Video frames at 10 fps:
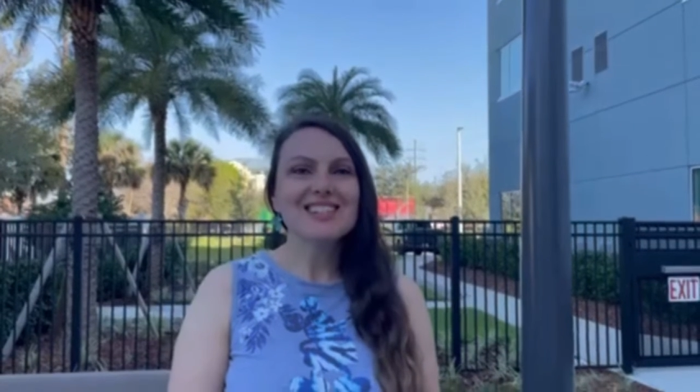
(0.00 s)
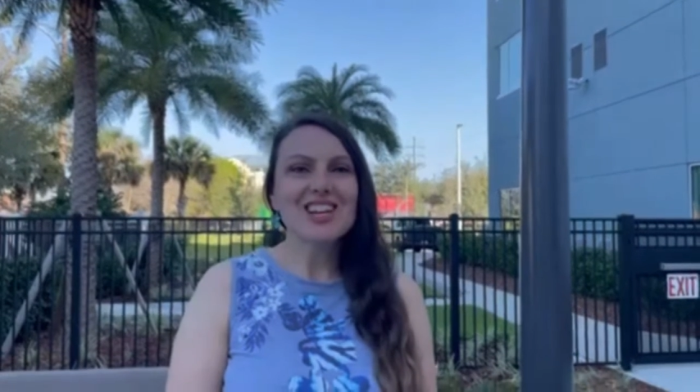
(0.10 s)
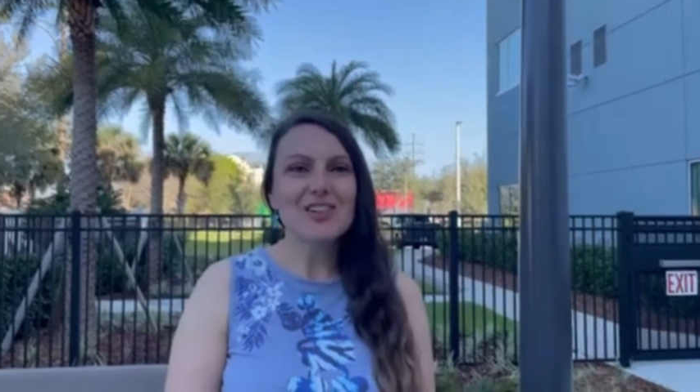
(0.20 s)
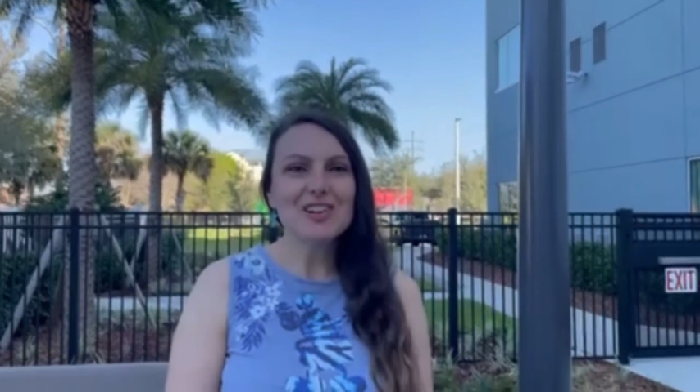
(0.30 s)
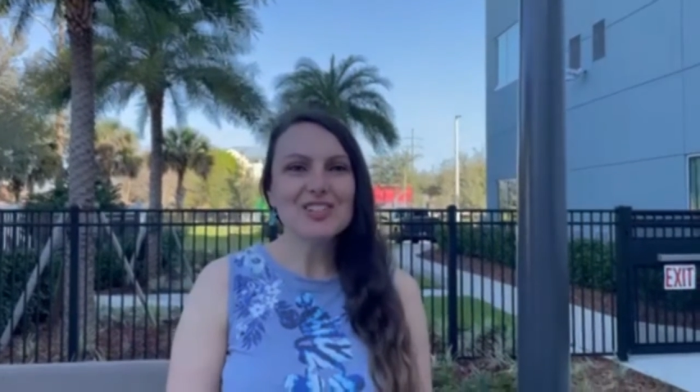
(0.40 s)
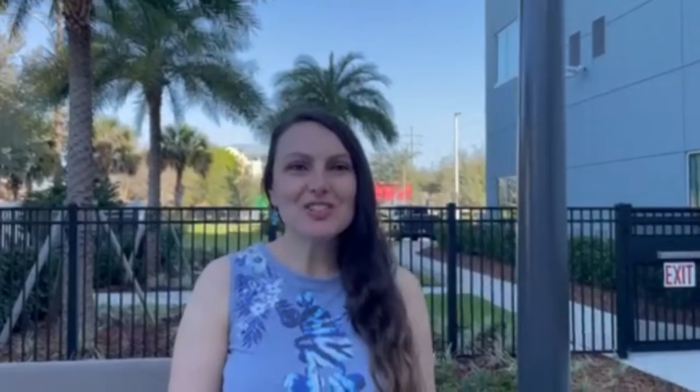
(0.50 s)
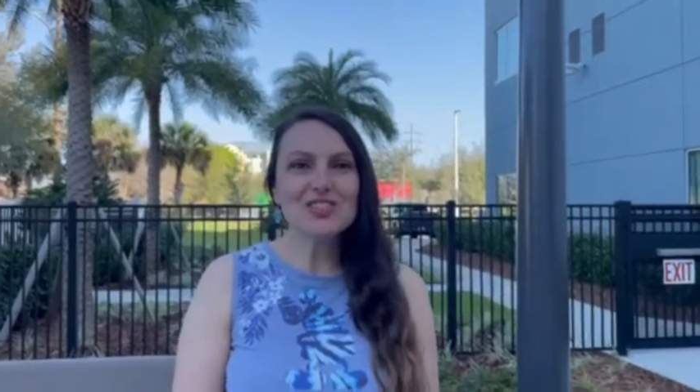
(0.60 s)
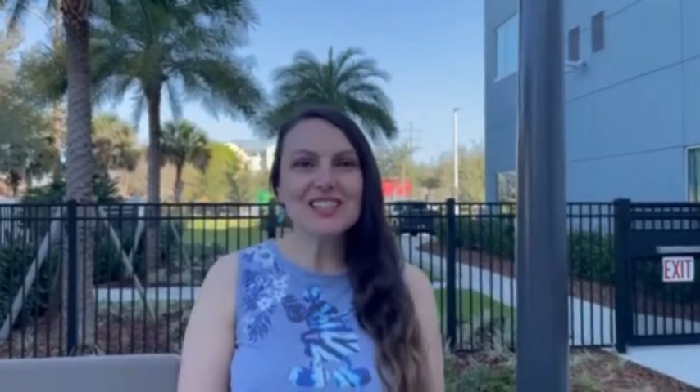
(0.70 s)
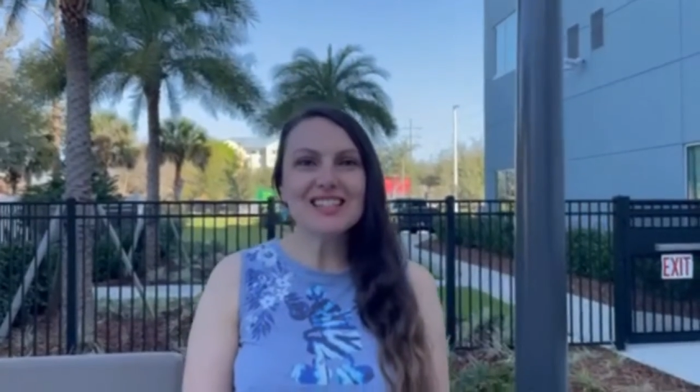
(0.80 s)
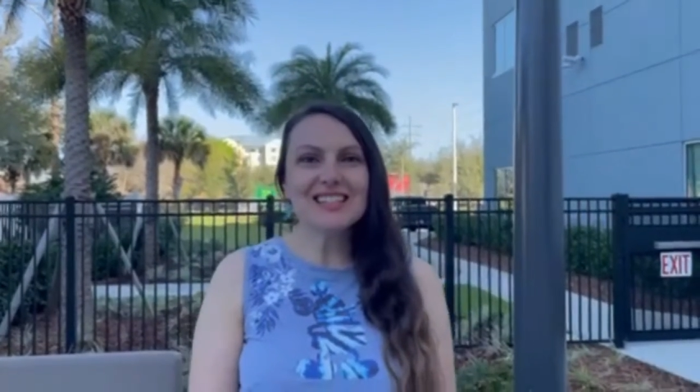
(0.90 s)
Ciao a
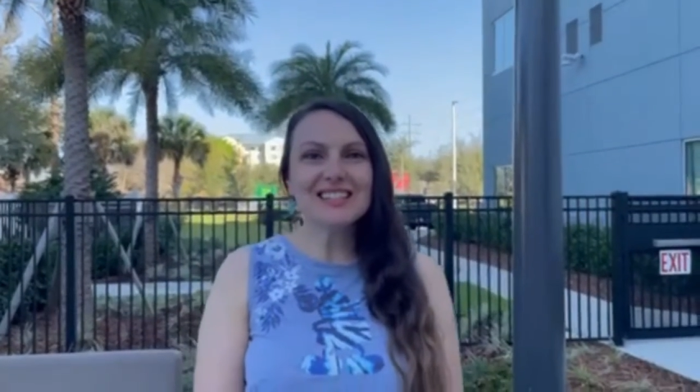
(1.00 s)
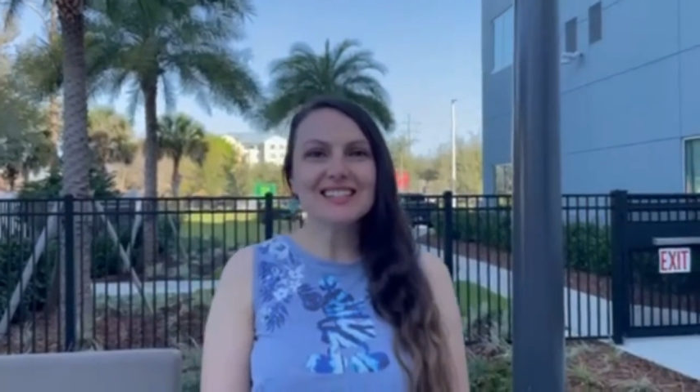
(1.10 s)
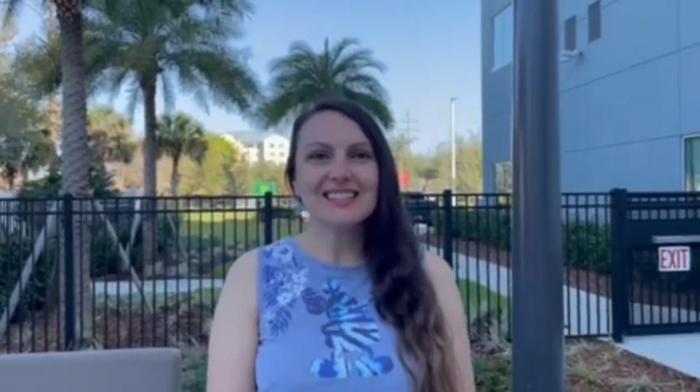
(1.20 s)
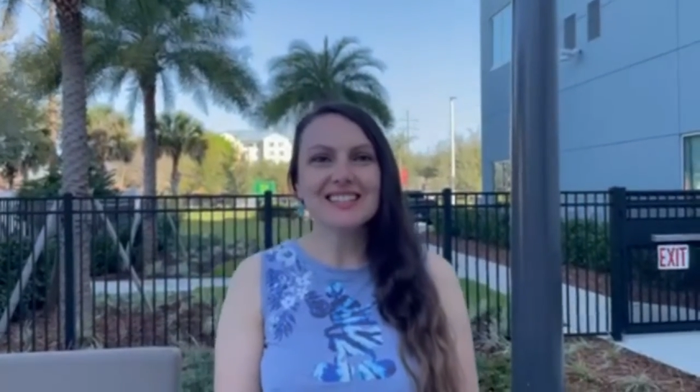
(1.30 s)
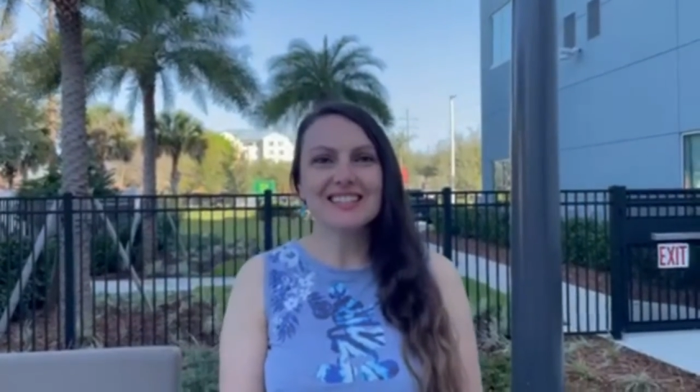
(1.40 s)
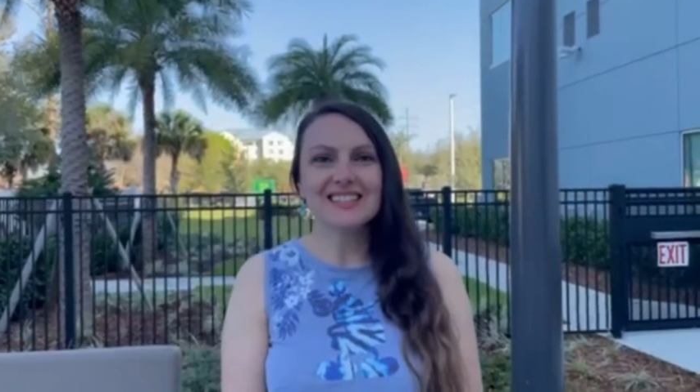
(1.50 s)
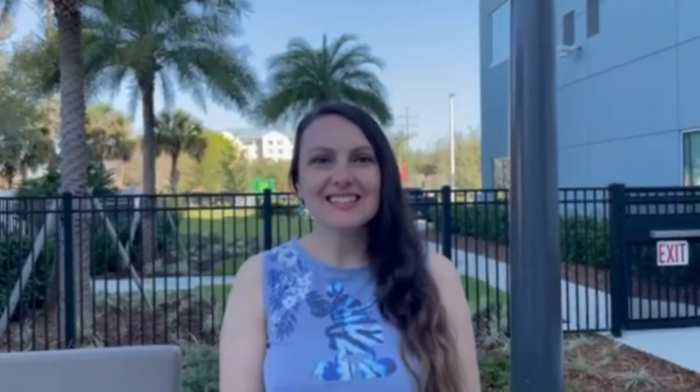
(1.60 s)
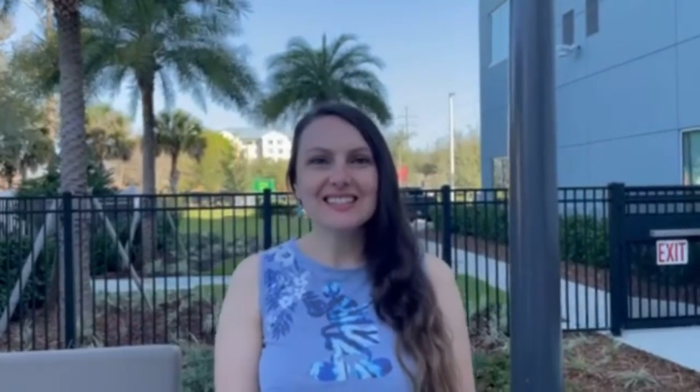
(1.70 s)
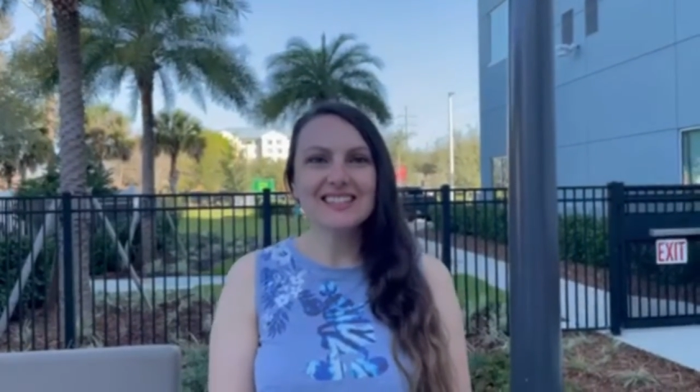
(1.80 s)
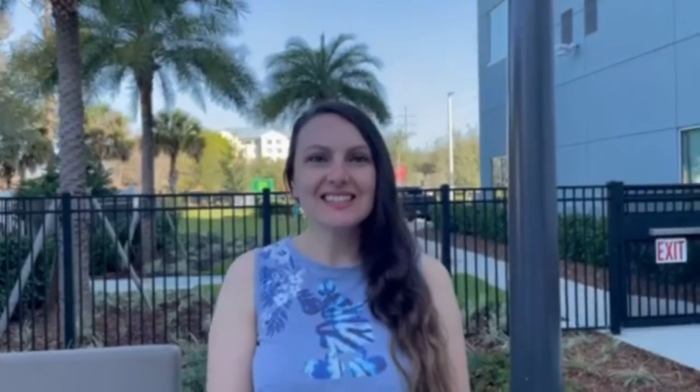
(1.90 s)
tutti! What
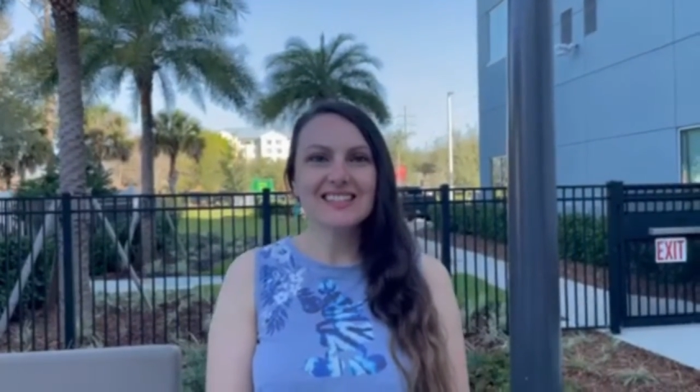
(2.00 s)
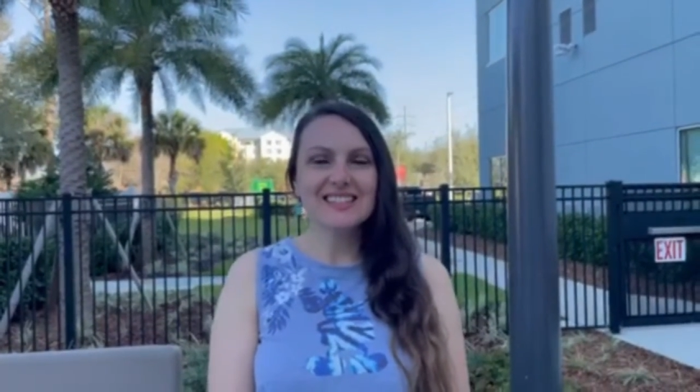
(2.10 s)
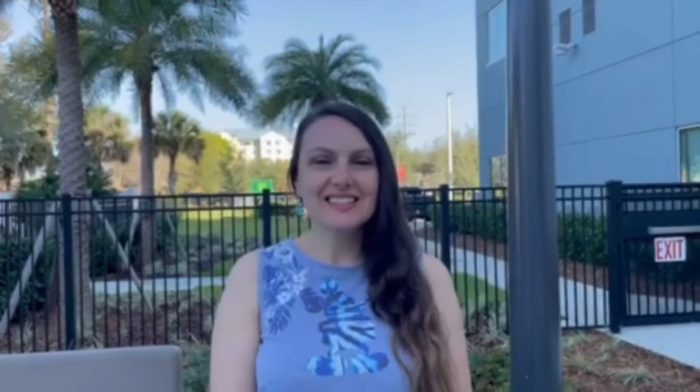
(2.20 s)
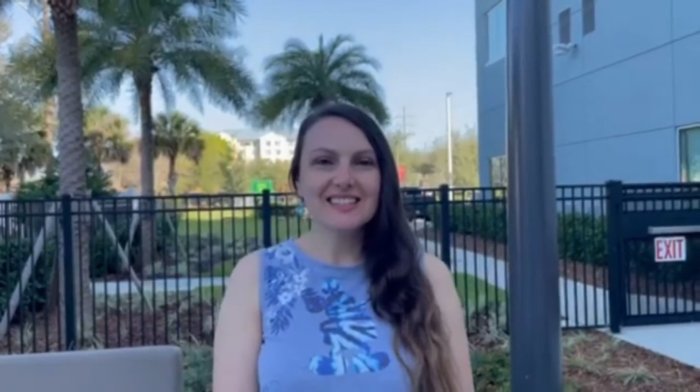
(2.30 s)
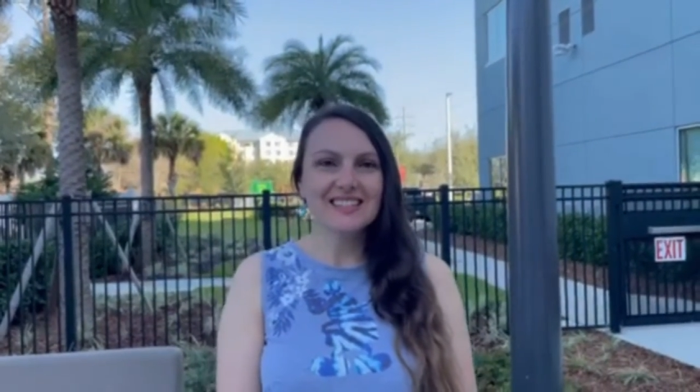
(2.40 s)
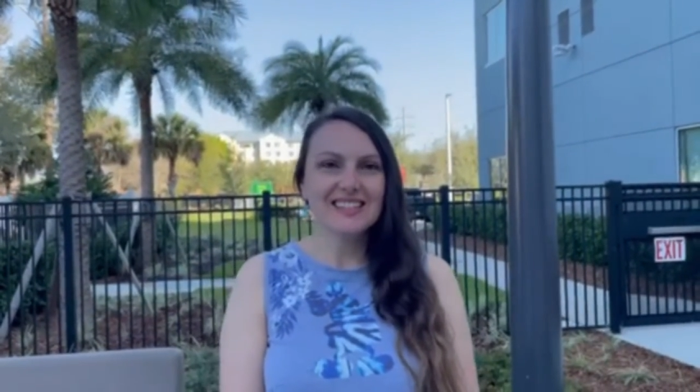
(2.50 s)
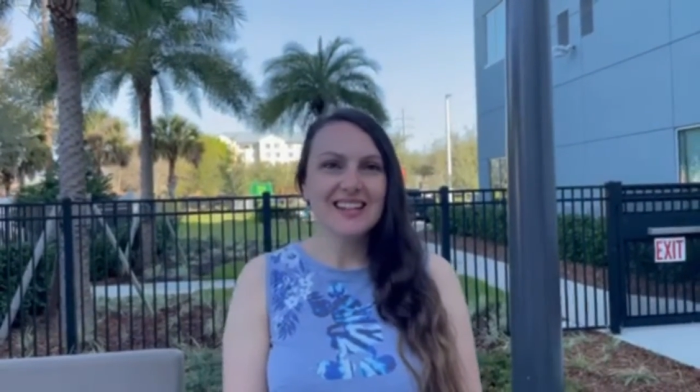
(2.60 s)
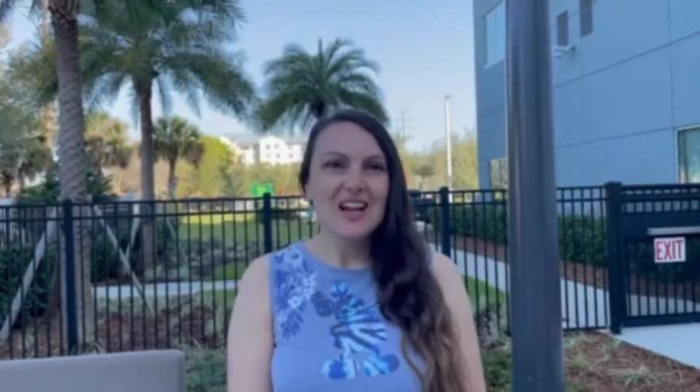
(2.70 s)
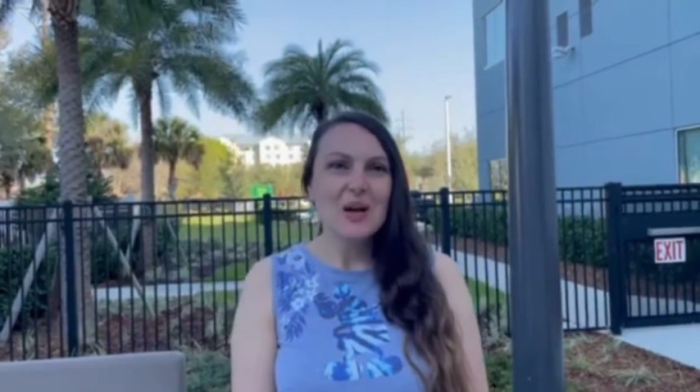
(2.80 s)
is your message of hope?